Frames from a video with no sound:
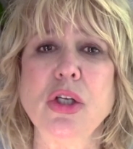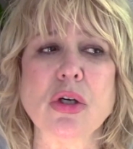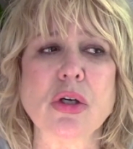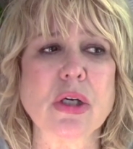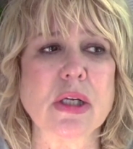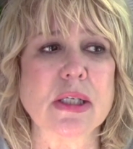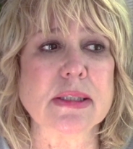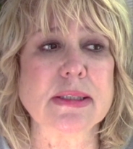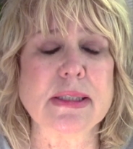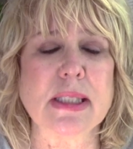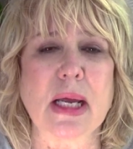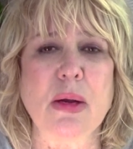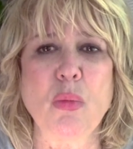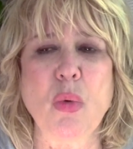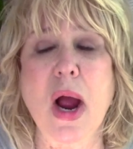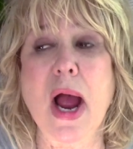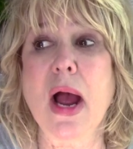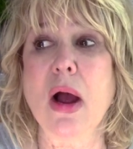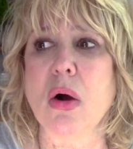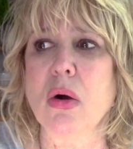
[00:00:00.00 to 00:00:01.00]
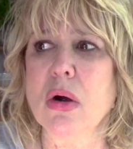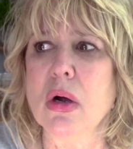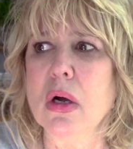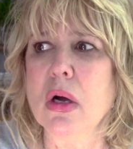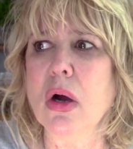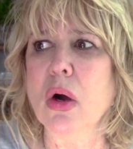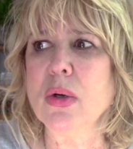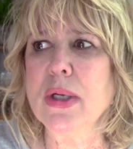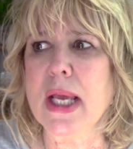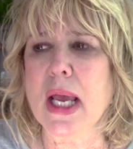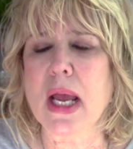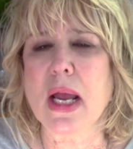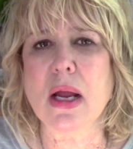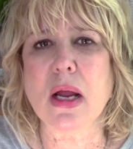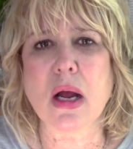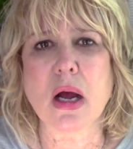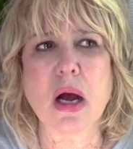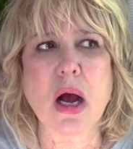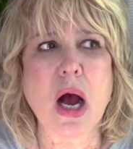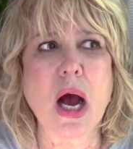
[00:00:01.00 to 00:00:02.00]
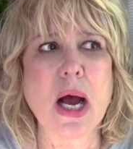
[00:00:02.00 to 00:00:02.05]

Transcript: You're going to say, wow, okay,